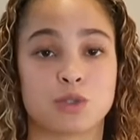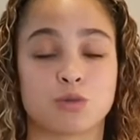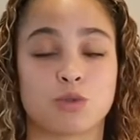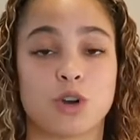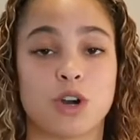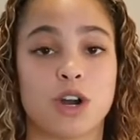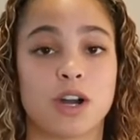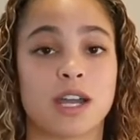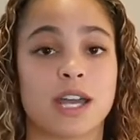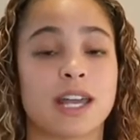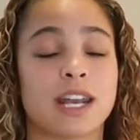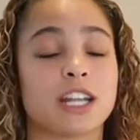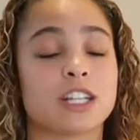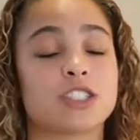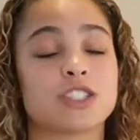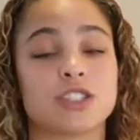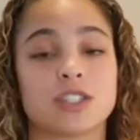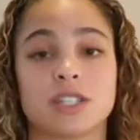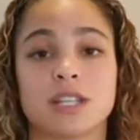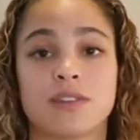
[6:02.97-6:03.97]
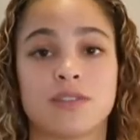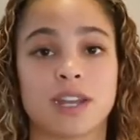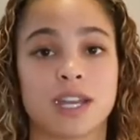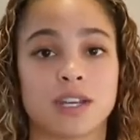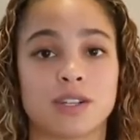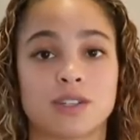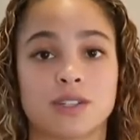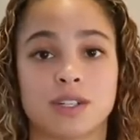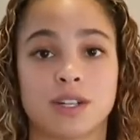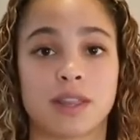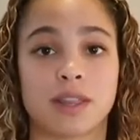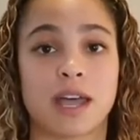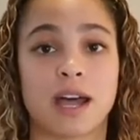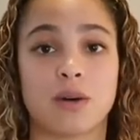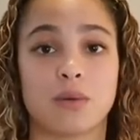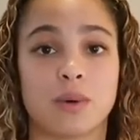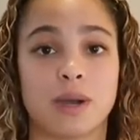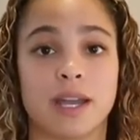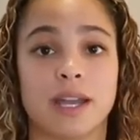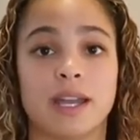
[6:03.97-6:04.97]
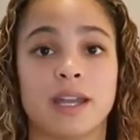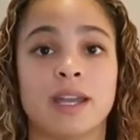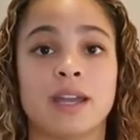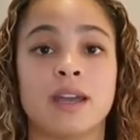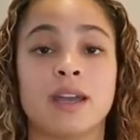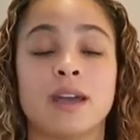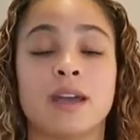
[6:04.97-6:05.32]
was wrong, and I shouldn't have handled it that way.